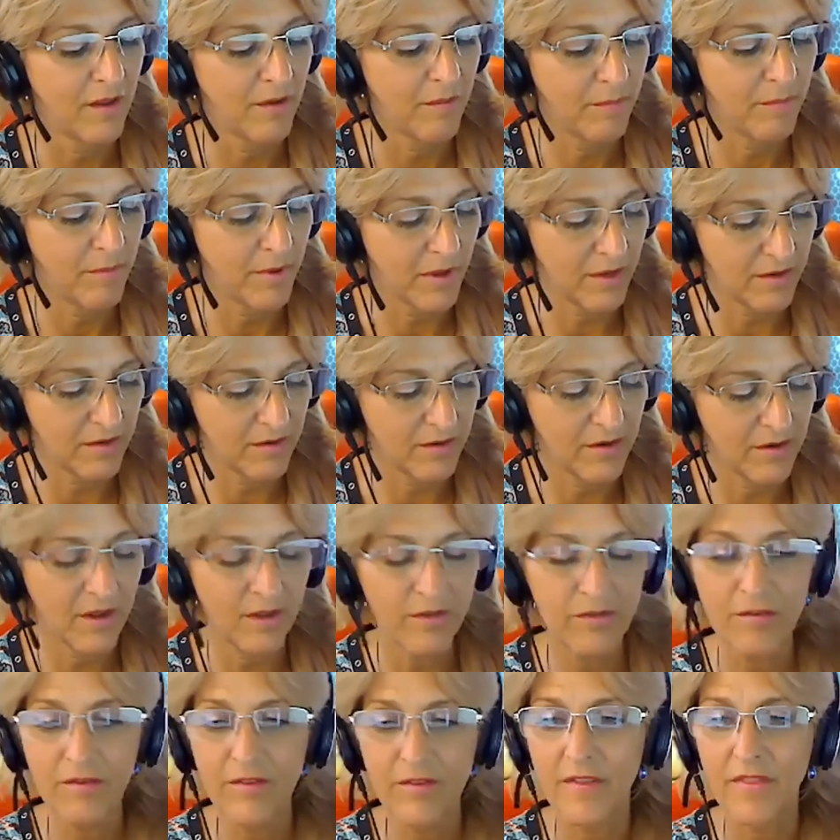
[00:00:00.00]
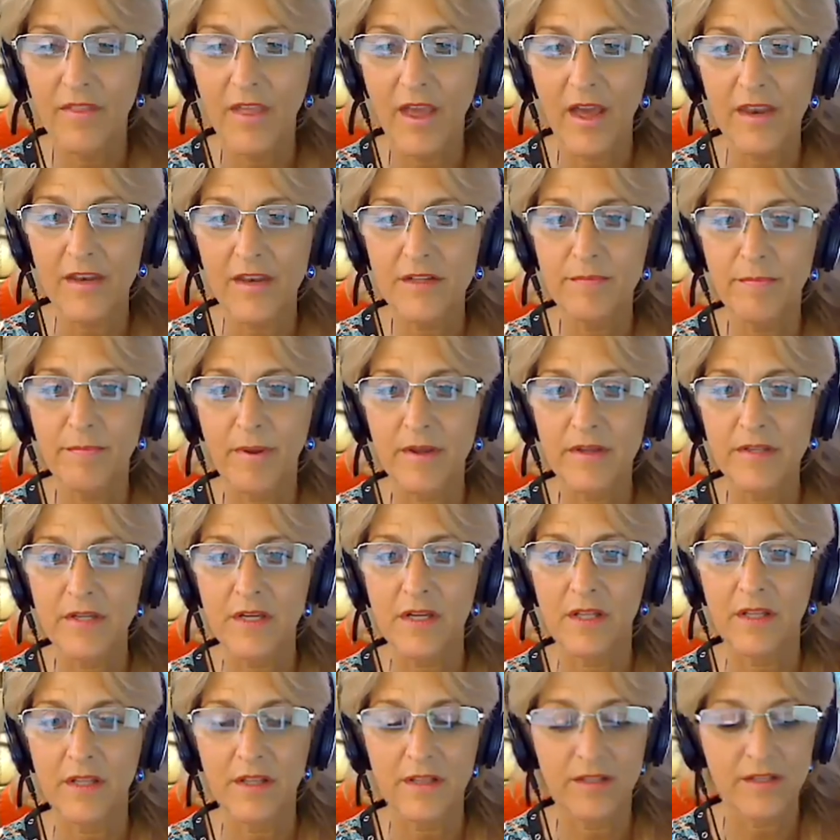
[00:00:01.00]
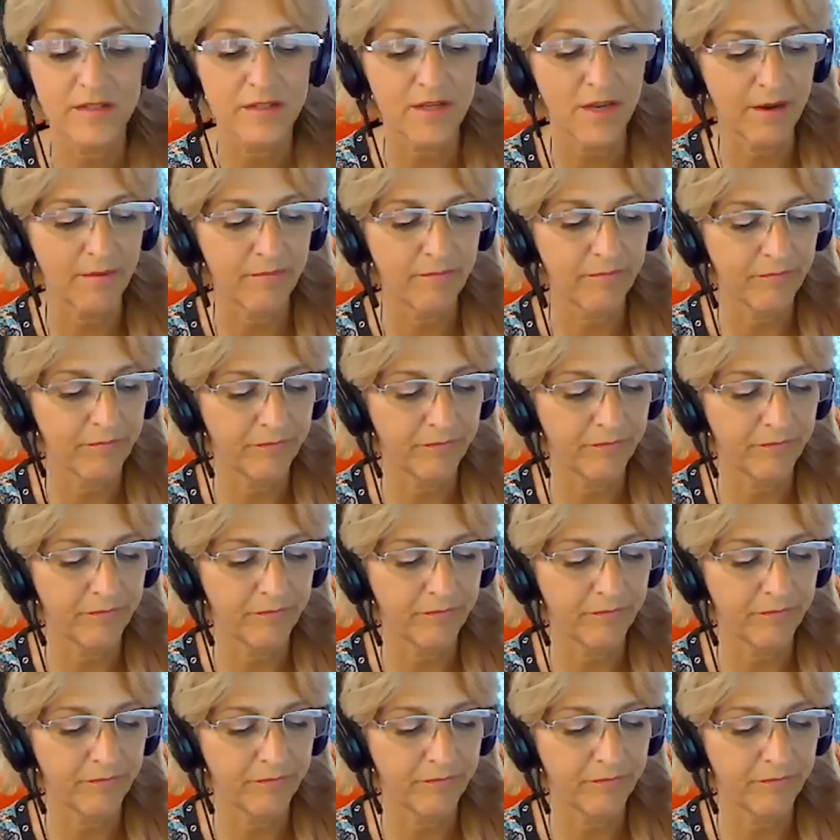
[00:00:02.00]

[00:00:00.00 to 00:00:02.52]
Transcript: But other than that, it's basically the same.